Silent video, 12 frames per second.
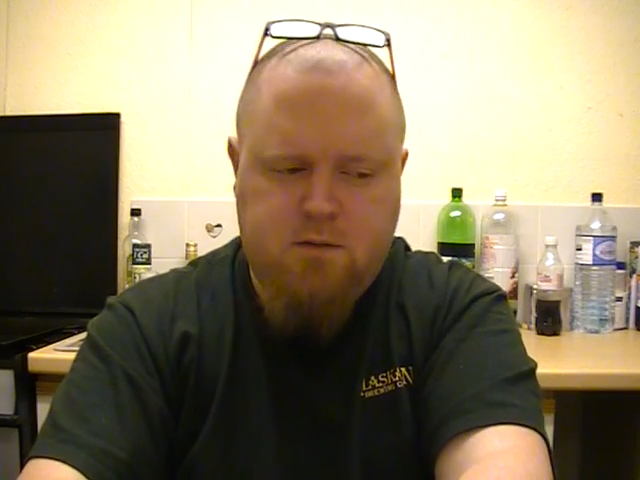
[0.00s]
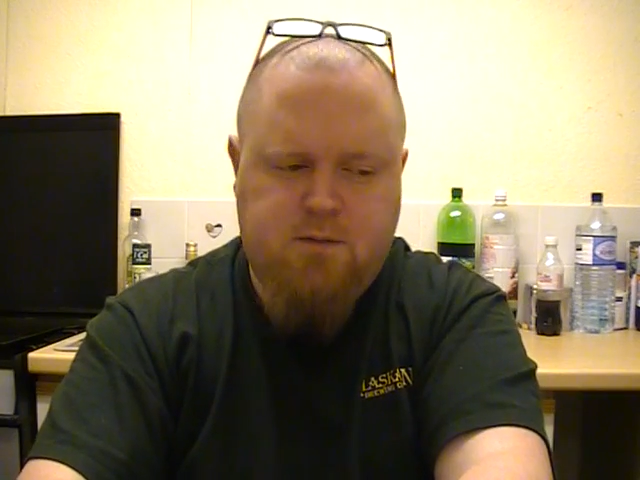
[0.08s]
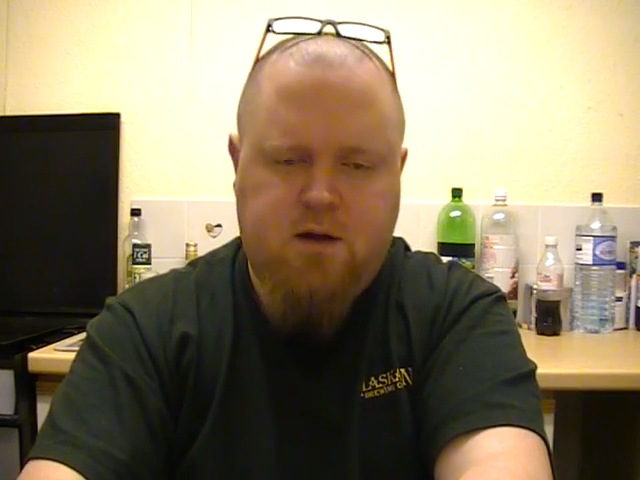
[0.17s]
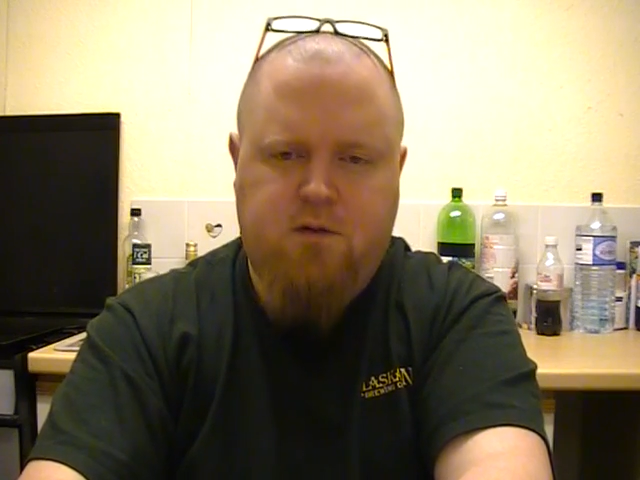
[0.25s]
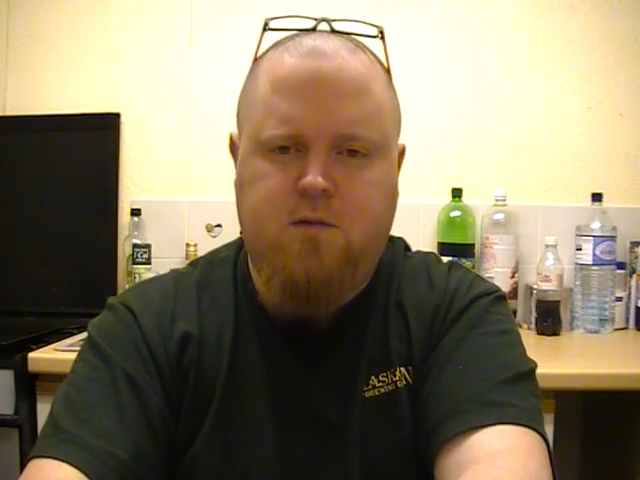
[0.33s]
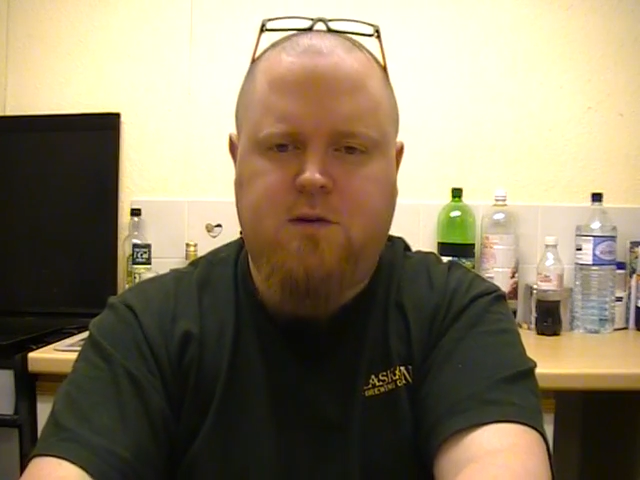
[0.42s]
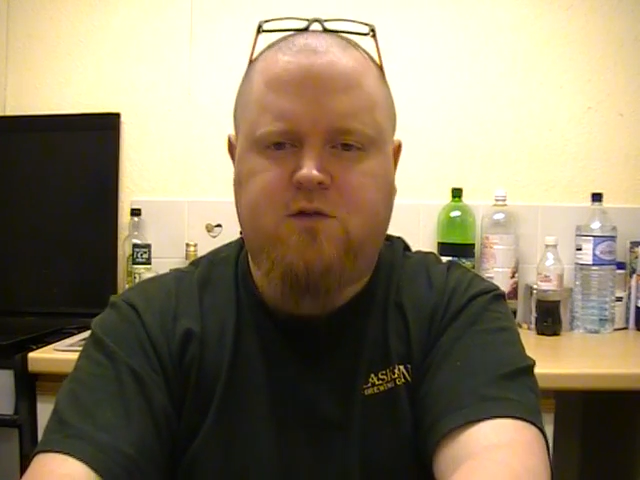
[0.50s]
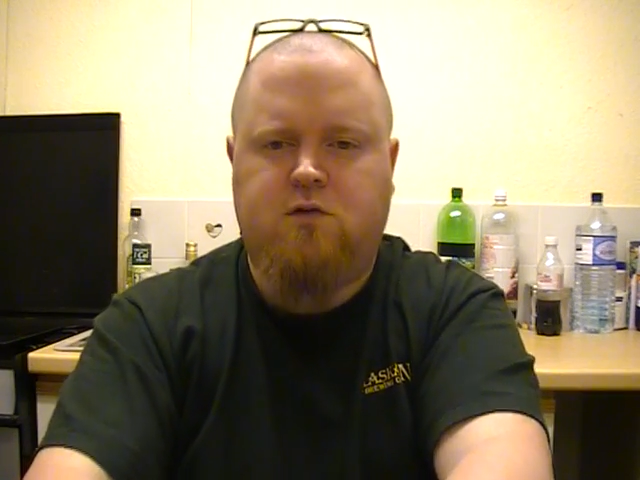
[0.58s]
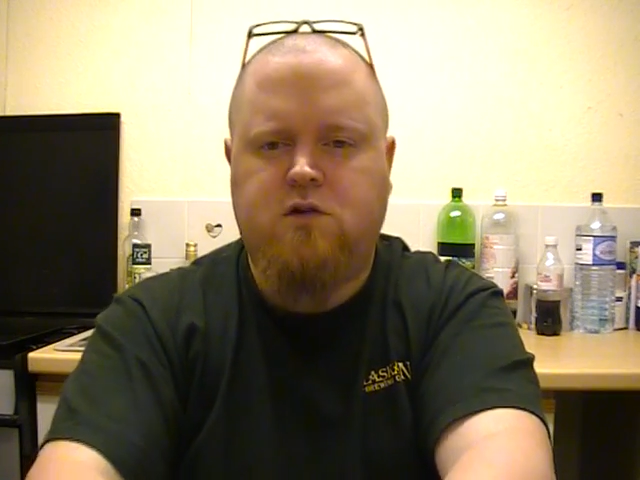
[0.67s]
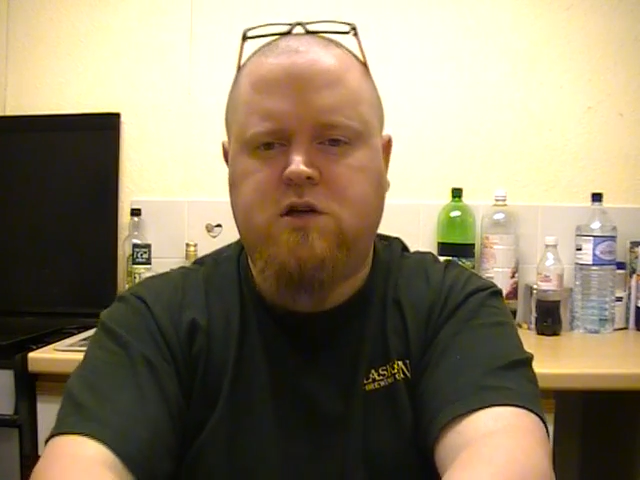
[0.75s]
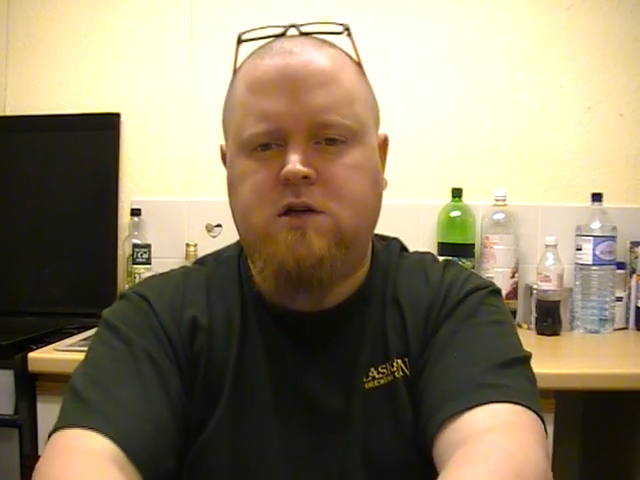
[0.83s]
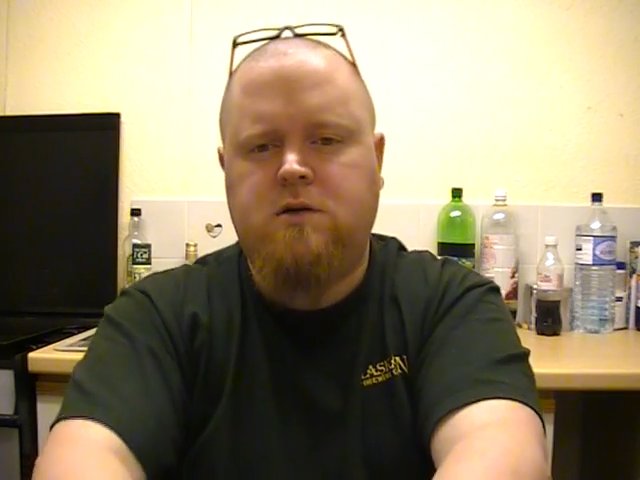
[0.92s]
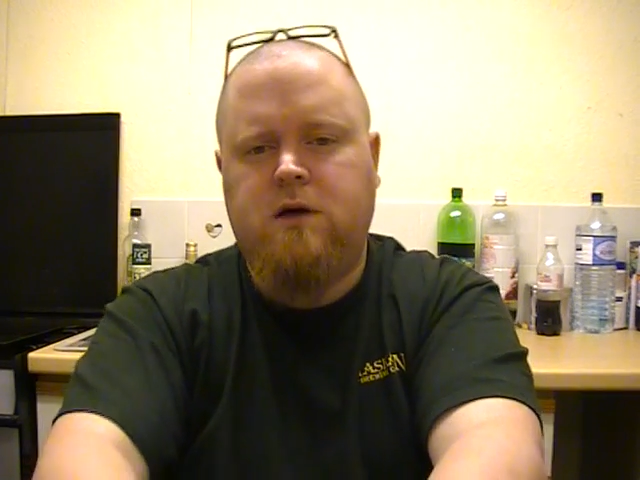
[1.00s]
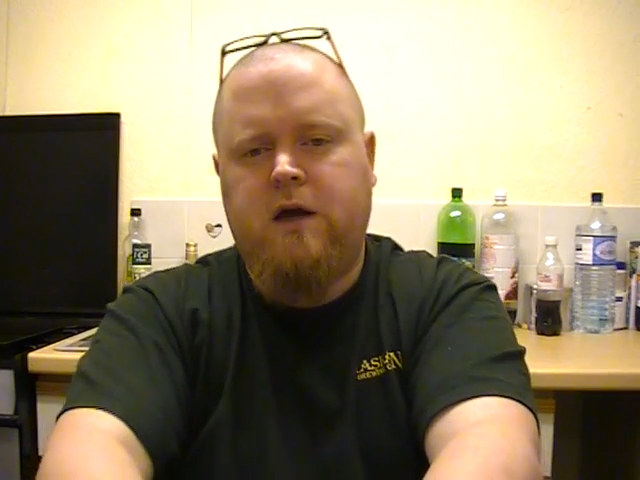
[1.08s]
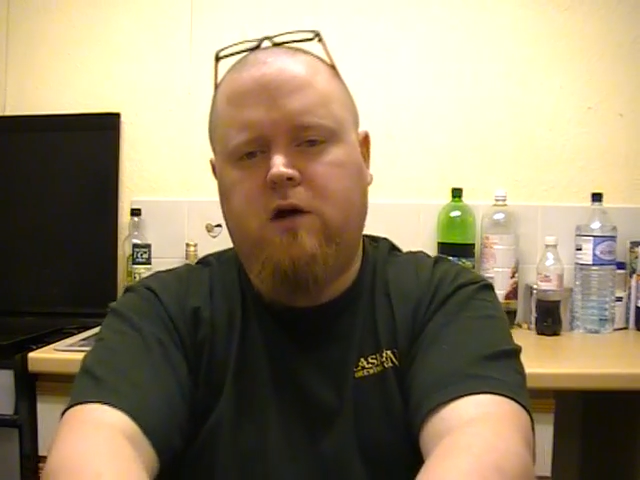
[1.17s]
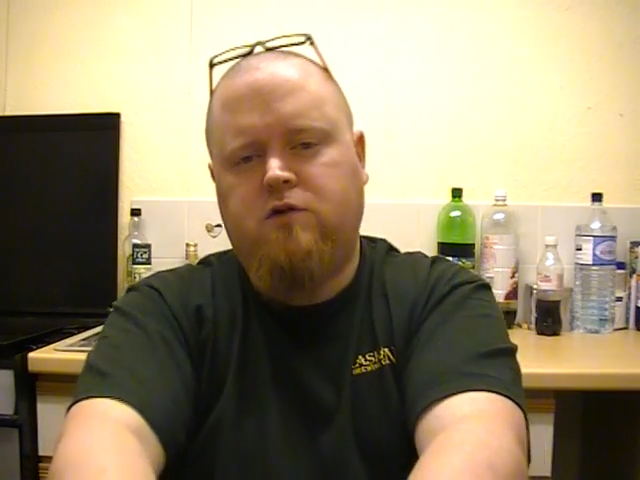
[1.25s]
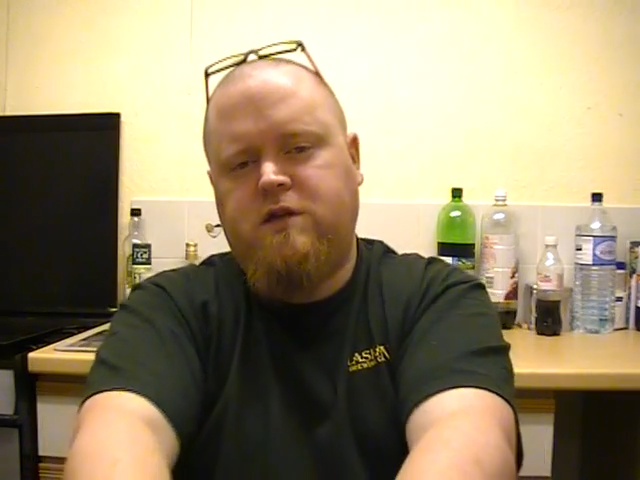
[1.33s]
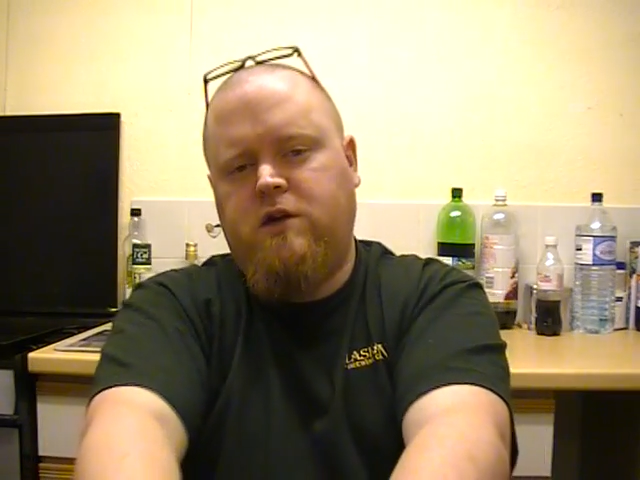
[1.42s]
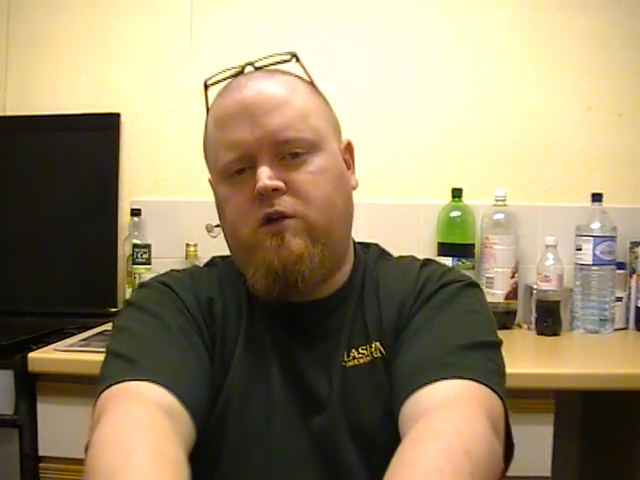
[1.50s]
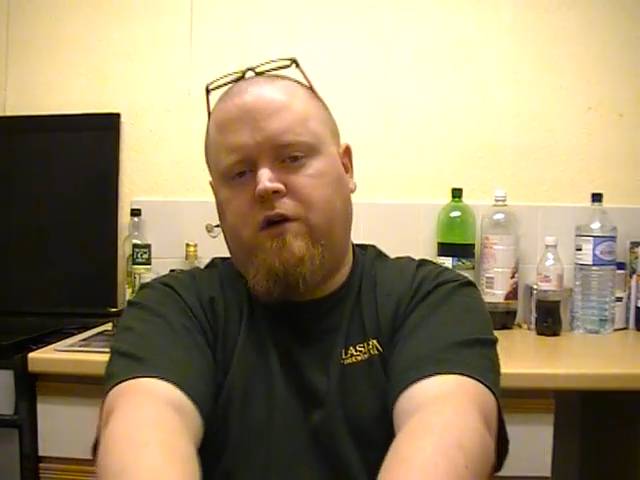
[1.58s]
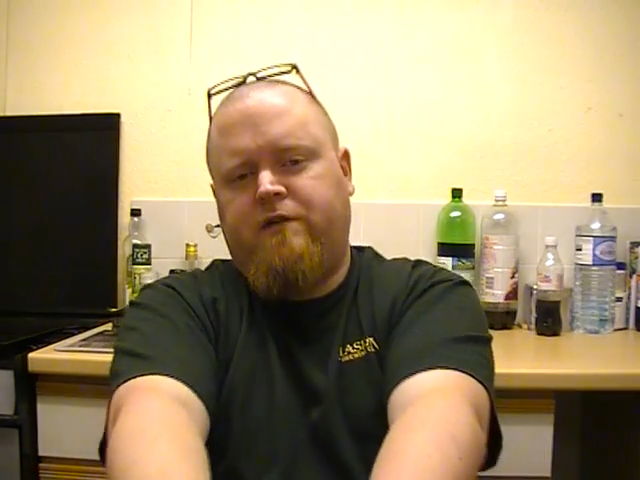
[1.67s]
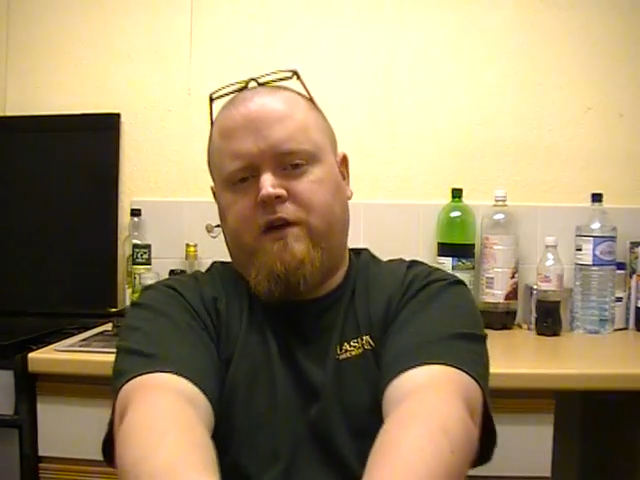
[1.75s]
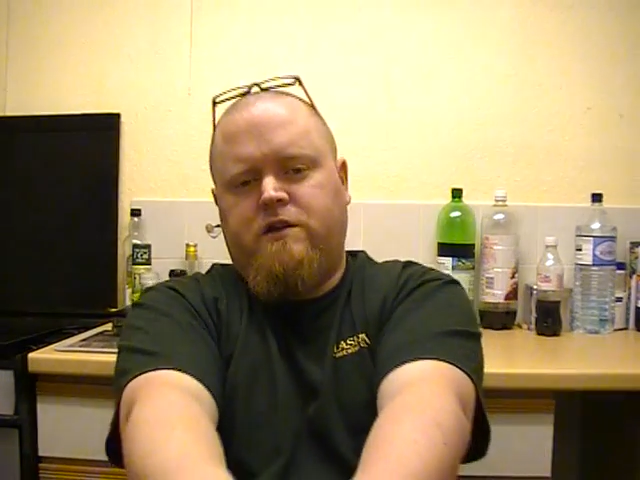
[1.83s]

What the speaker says: Thank you very much for watching, and I'll see you guys